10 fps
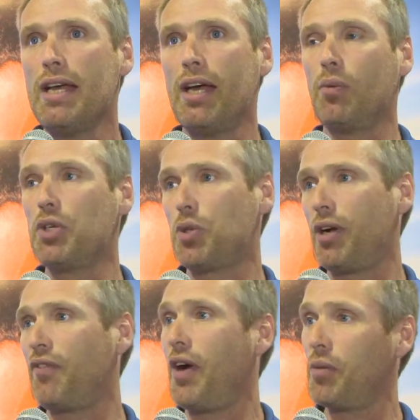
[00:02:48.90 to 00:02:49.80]
and we try
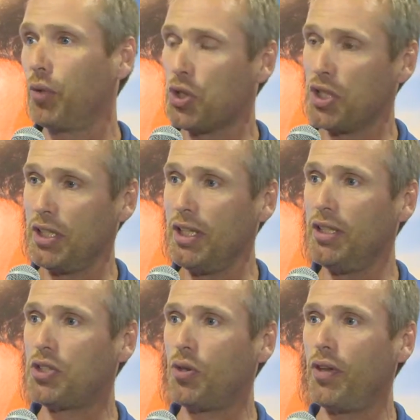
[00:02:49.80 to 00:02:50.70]
to find emerging
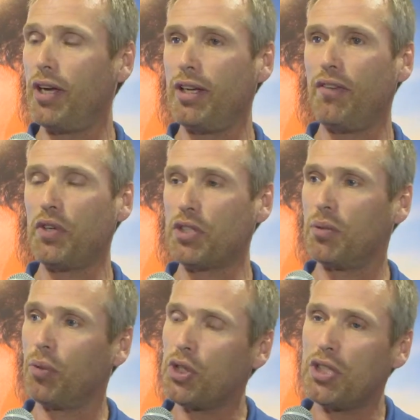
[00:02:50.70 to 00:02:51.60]
needs so that if there's
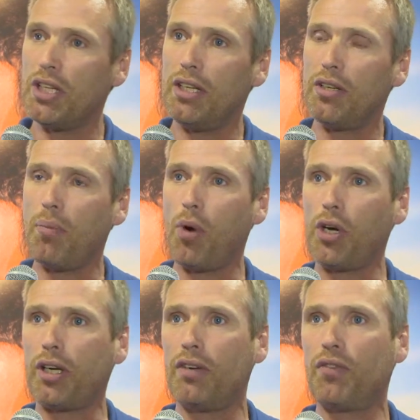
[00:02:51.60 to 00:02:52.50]
an emerging need in the
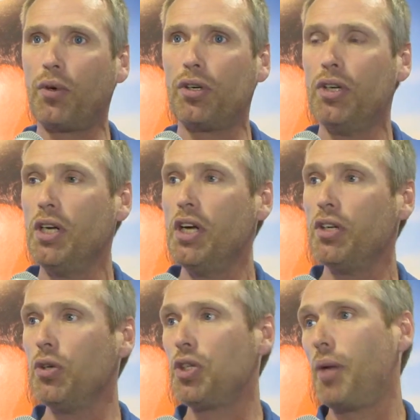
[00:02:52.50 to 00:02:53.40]
market for
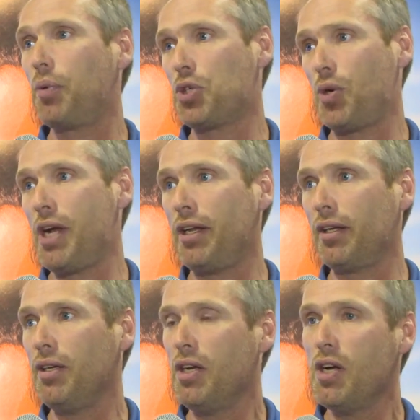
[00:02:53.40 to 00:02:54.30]
new type of
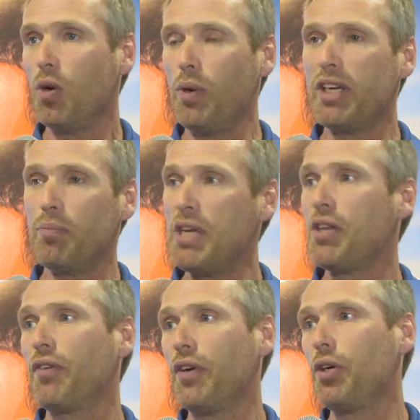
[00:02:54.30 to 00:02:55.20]
training, we can be
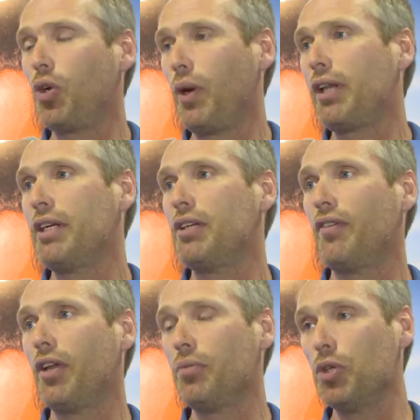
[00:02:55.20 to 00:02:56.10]
there very quickly to
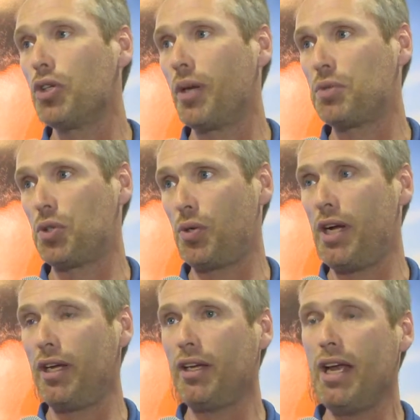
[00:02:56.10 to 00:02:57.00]
develop new types of
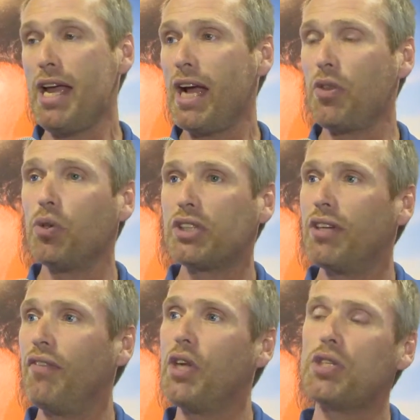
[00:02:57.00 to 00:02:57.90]
training, and those can
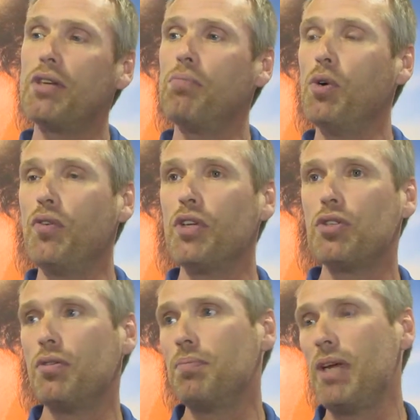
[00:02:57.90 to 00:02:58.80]
eventually move
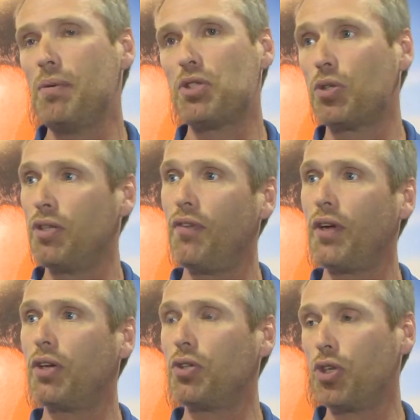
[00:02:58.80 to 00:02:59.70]
into maybe
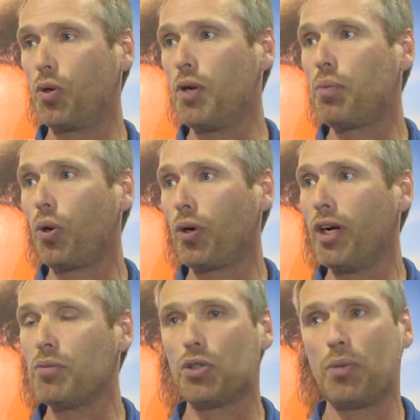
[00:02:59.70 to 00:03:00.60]
certificate or degree
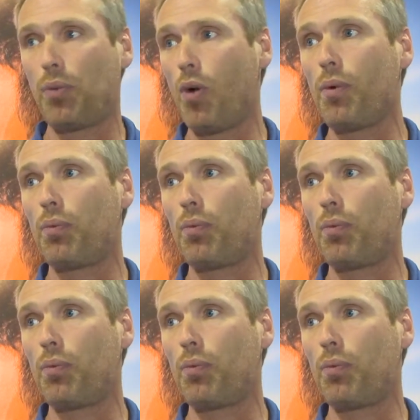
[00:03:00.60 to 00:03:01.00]
programs or diploma